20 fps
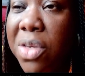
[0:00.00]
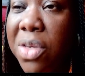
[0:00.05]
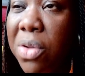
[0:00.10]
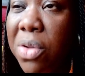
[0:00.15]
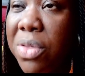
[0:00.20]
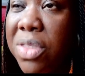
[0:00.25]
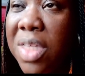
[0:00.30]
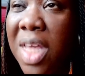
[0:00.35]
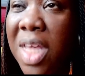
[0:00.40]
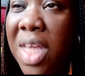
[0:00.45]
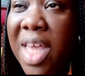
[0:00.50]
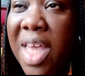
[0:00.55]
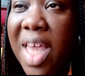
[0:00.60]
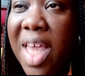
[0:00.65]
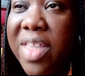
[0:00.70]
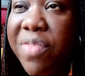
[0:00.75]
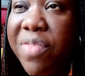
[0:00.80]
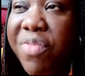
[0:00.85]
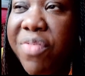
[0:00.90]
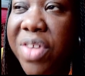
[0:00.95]

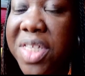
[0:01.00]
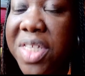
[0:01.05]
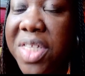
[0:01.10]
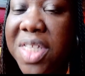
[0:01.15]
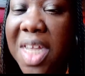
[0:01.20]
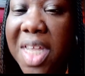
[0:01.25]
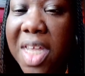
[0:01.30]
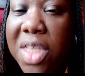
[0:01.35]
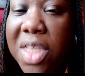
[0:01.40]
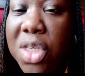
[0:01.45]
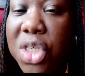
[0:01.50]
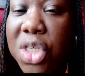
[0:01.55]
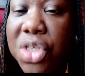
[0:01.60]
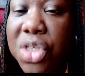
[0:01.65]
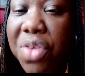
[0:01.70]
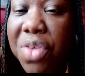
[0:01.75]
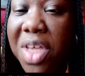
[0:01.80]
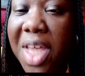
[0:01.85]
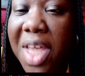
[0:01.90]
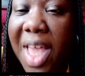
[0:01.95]
The real estate
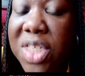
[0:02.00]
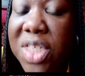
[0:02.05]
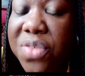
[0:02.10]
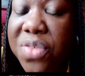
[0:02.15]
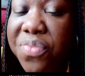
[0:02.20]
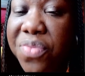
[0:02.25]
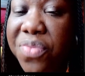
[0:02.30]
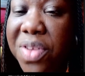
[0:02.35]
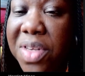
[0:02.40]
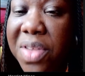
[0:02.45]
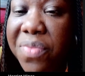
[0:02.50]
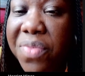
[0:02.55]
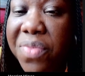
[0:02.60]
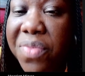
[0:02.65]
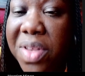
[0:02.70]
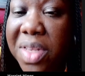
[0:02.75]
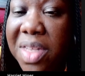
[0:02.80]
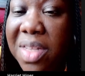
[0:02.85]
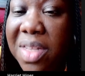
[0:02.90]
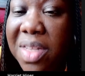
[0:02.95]
industry has really,
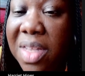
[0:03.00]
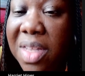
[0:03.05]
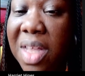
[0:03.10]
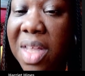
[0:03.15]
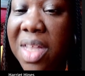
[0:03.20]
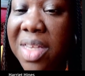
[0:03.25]
really